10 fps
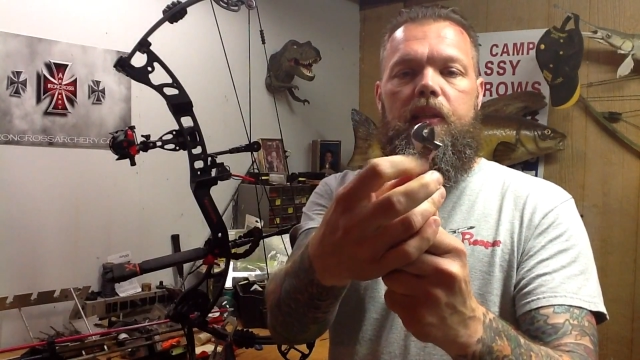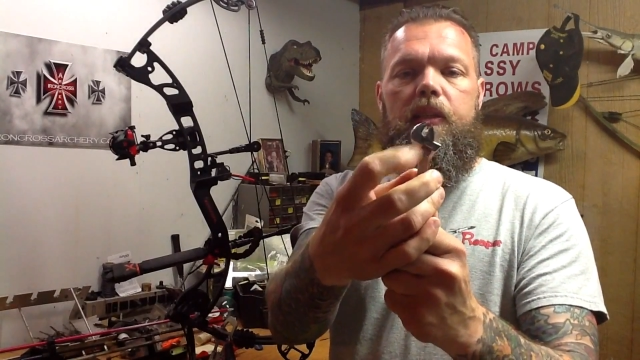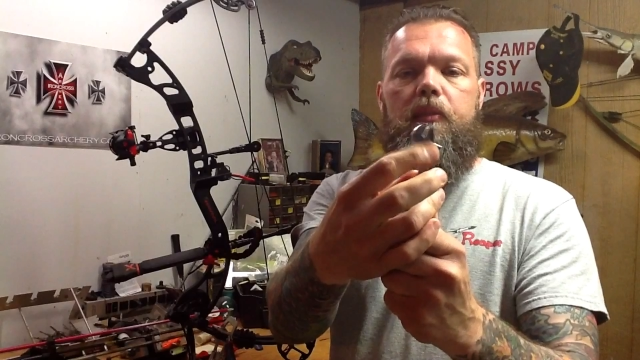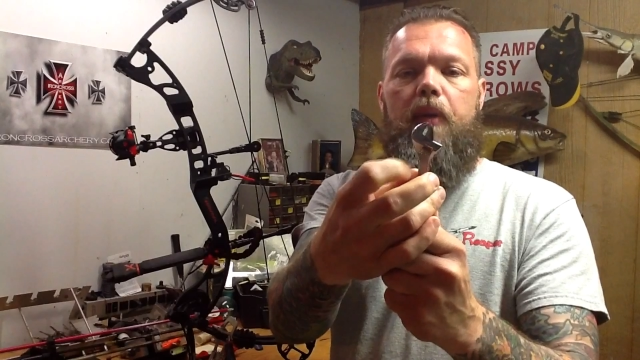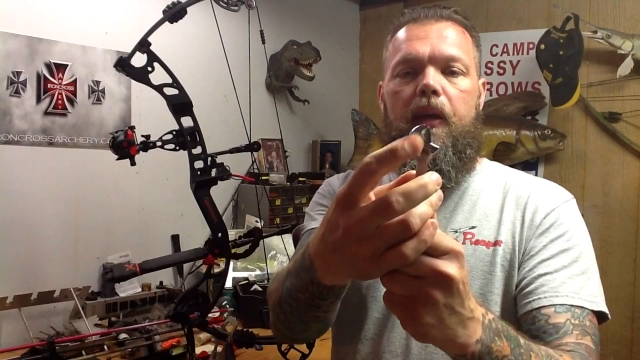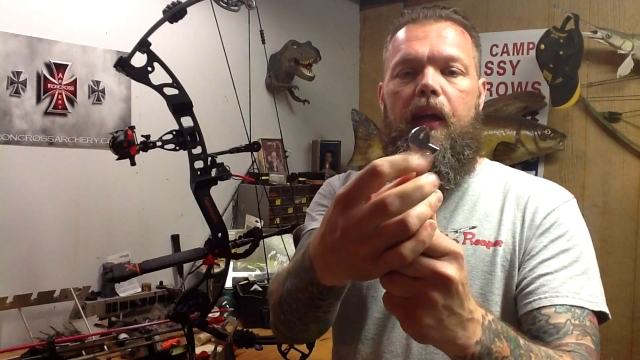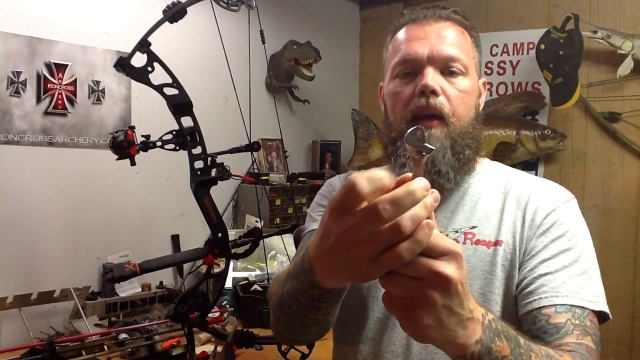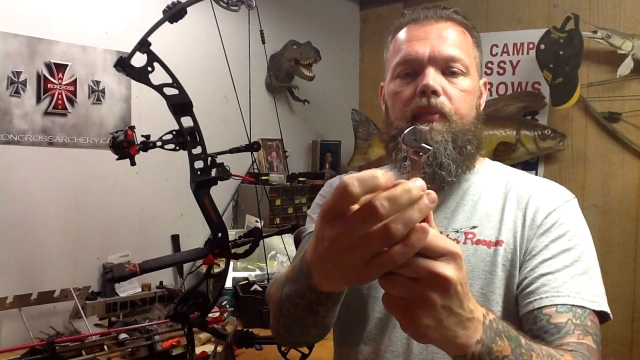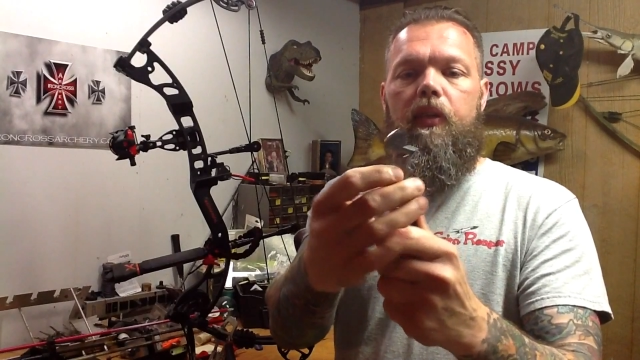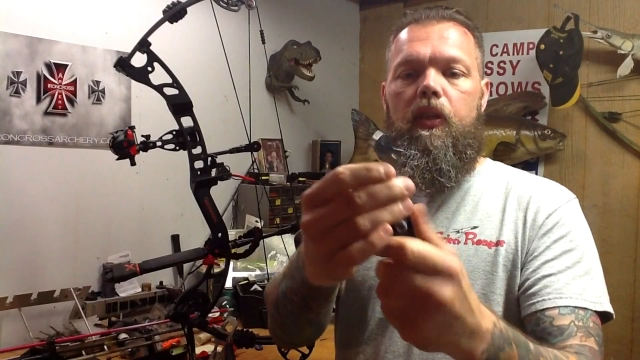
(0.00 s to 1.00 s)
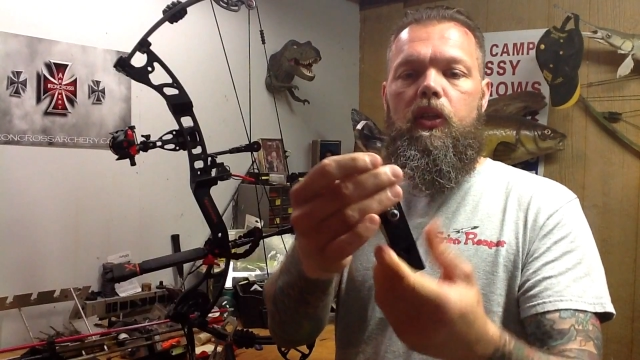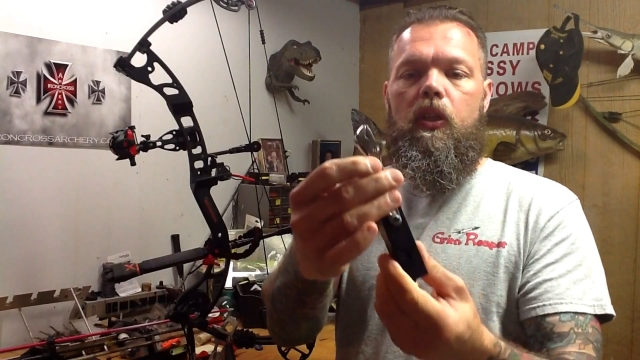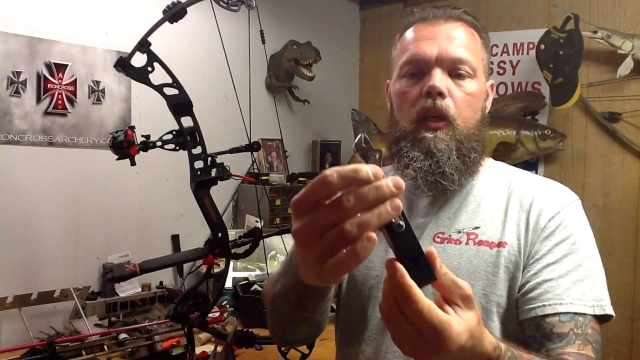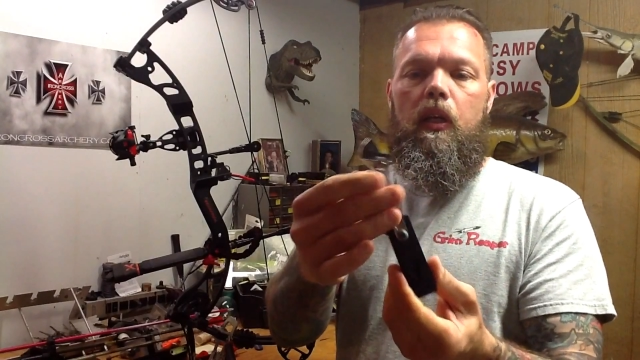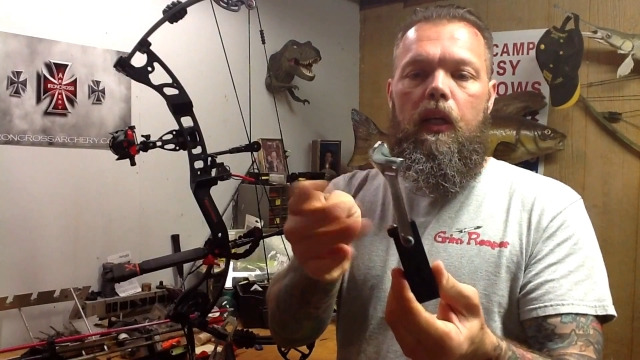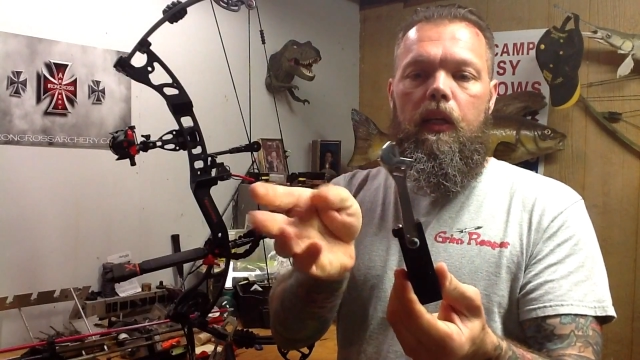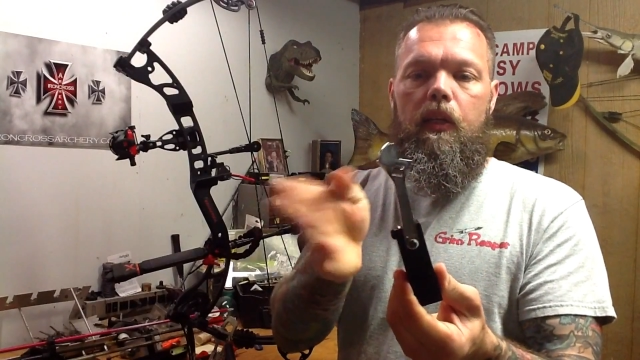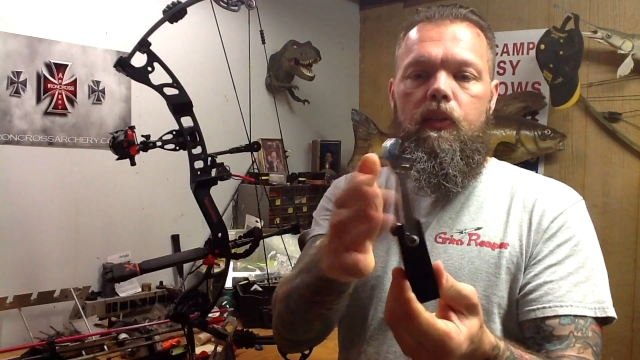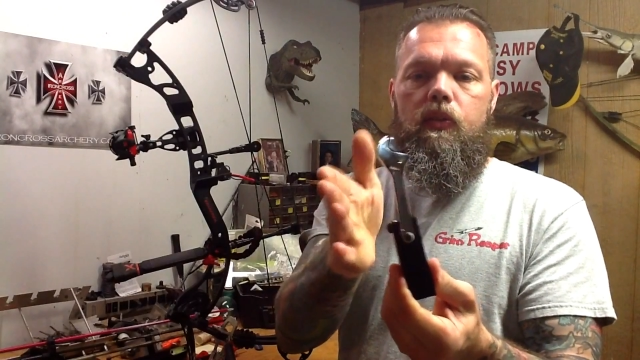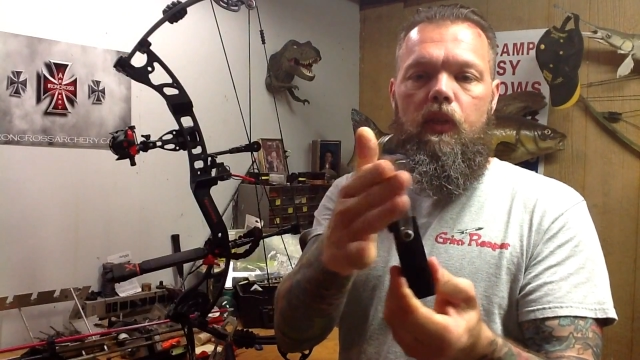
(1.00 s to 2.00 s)
It's about a 1/2 inch, and
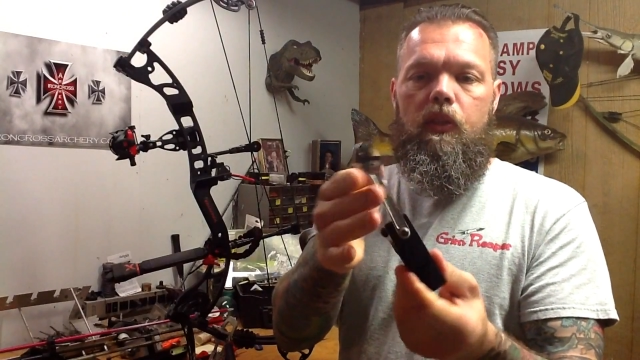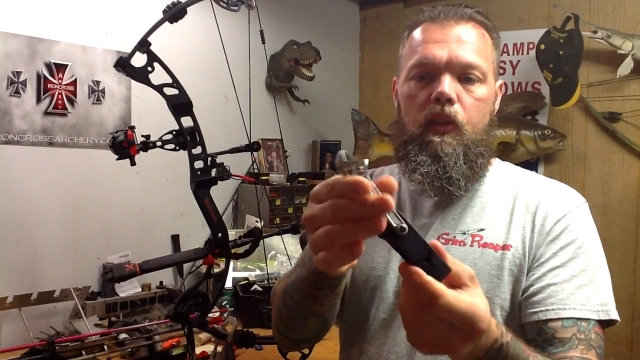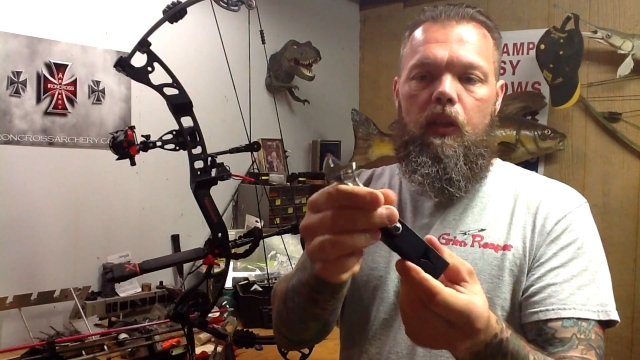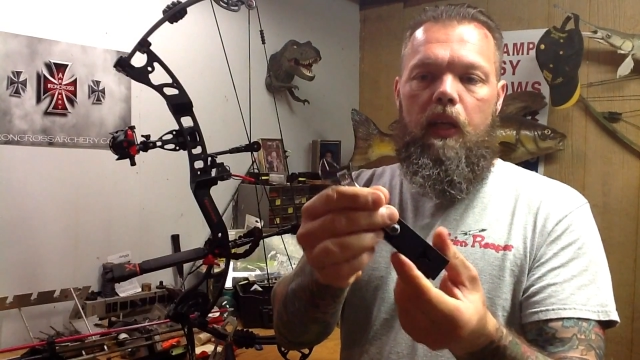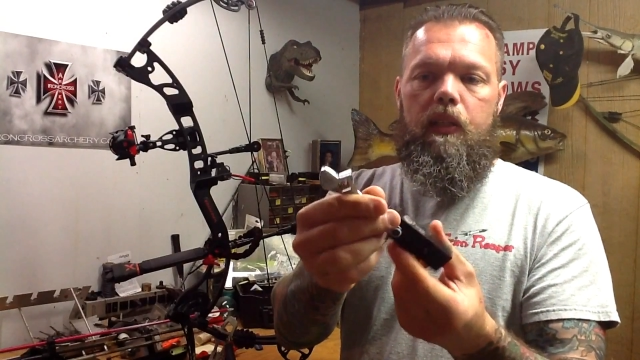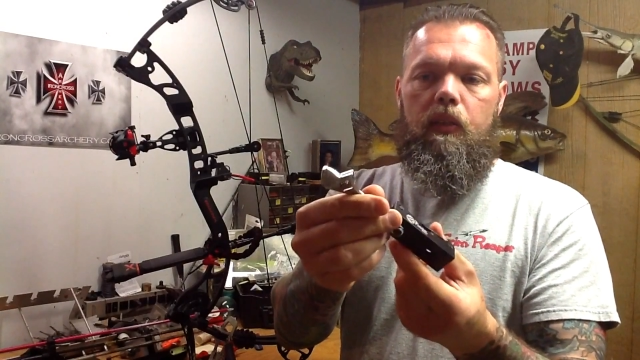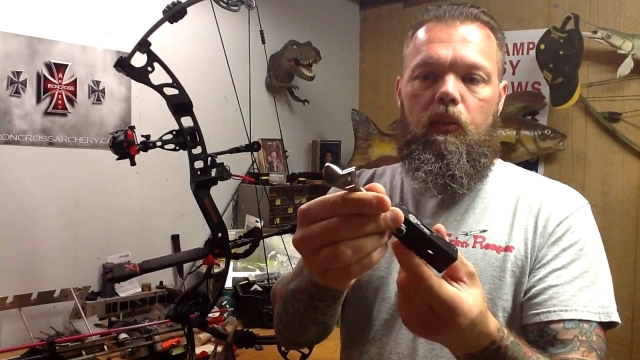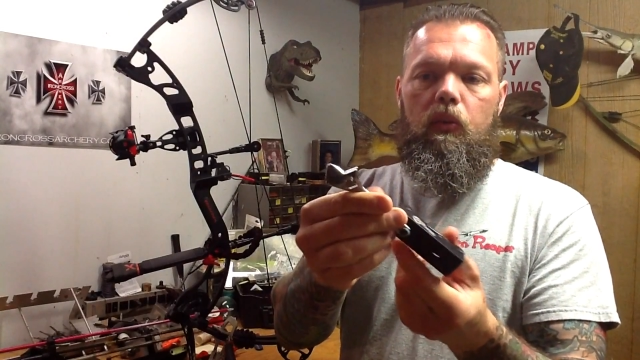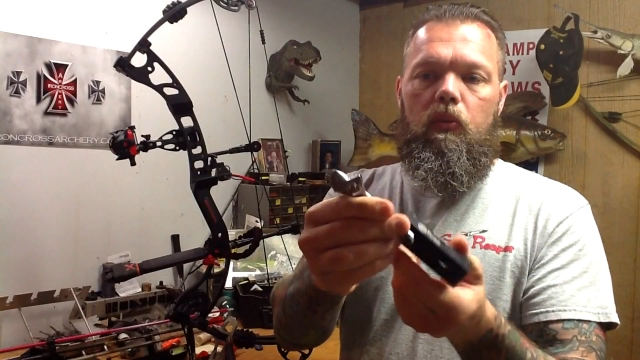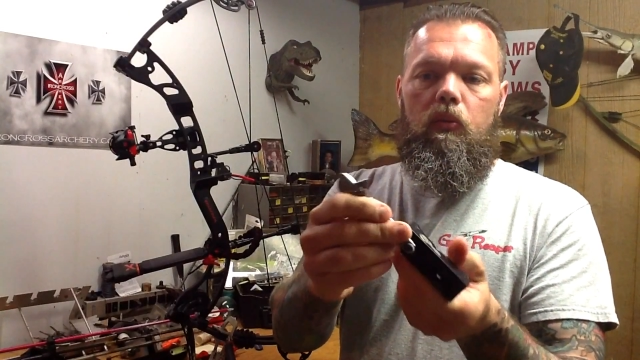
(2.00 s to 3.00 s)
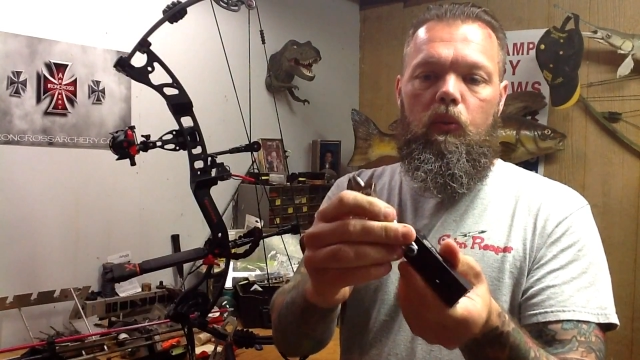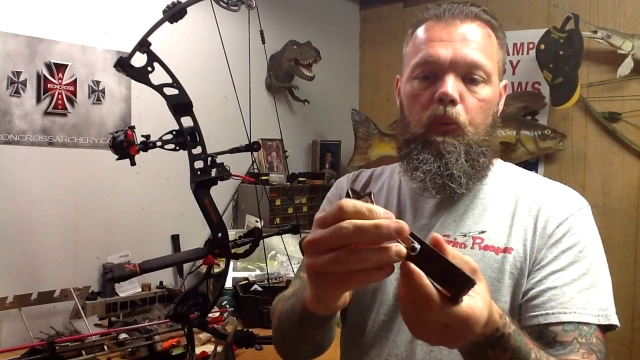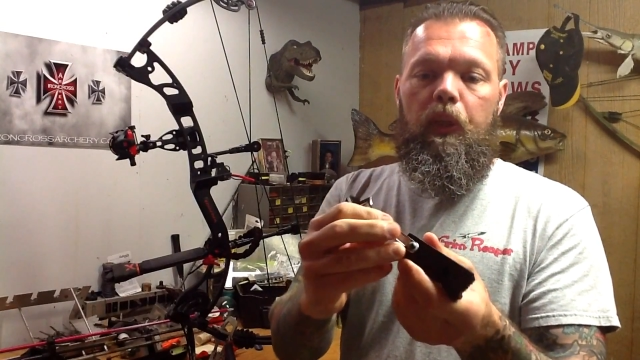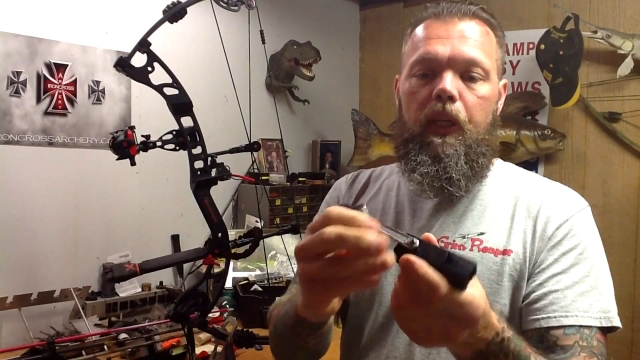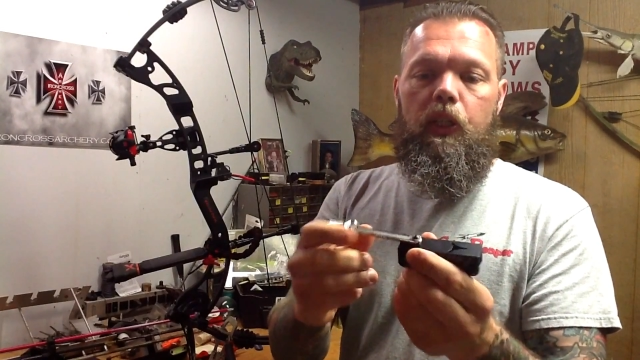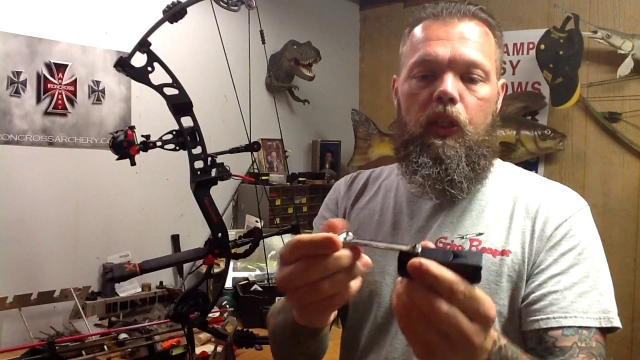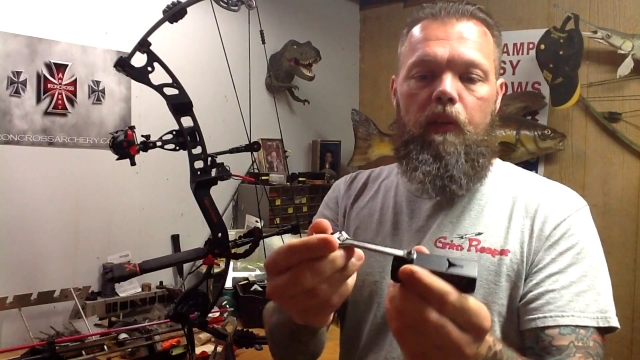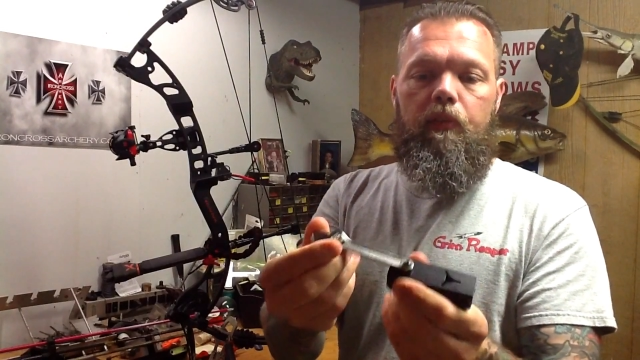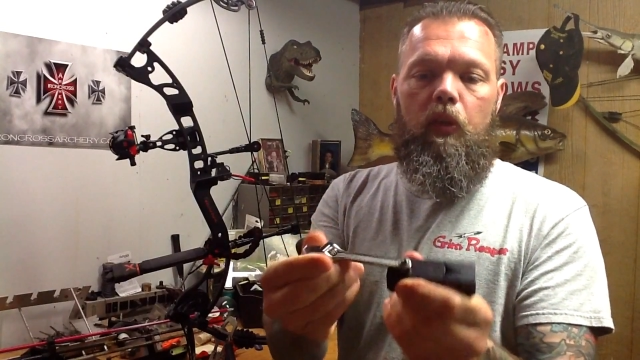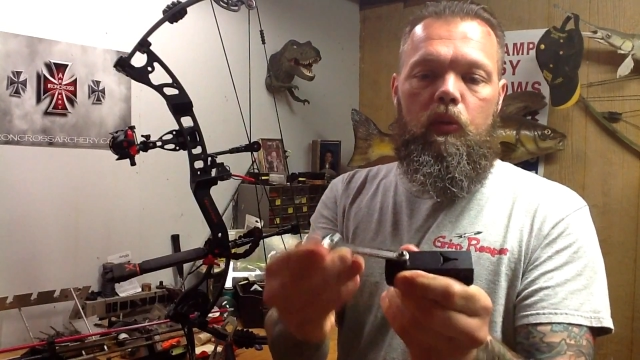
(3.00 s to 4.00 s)
it's a nice little wrench, and it
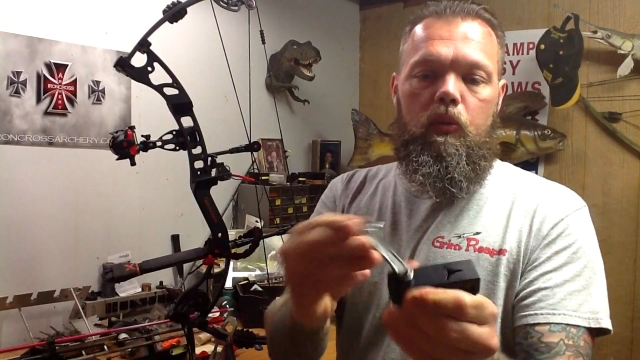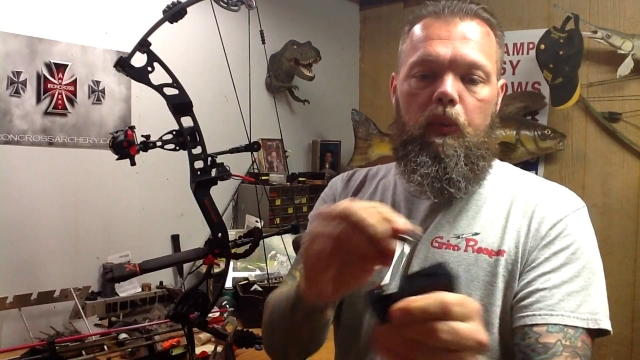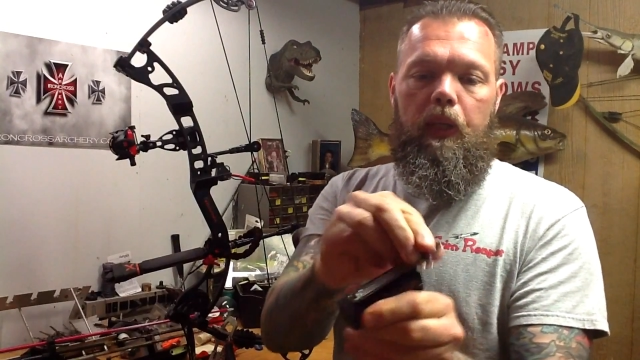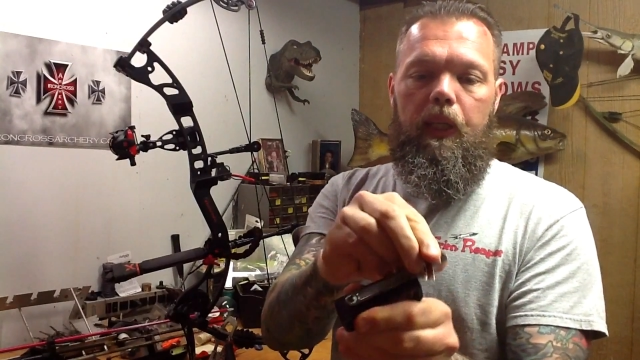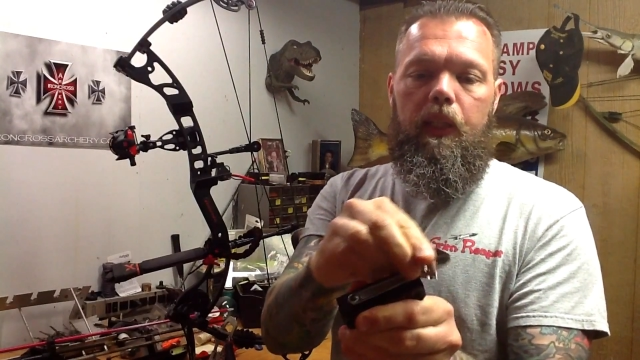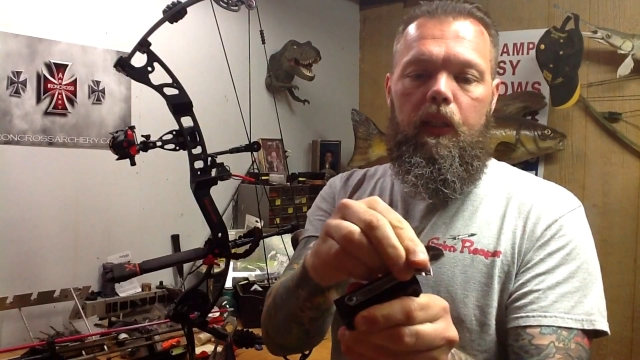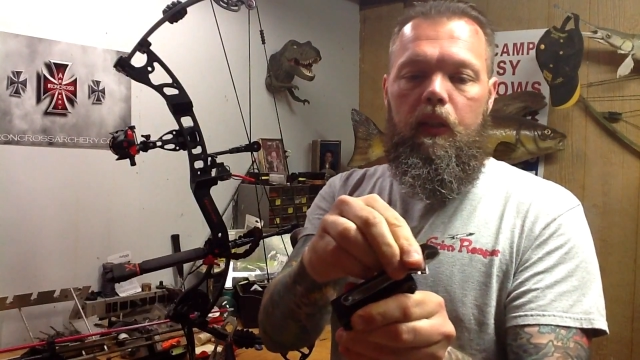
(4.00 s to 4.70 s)
folds away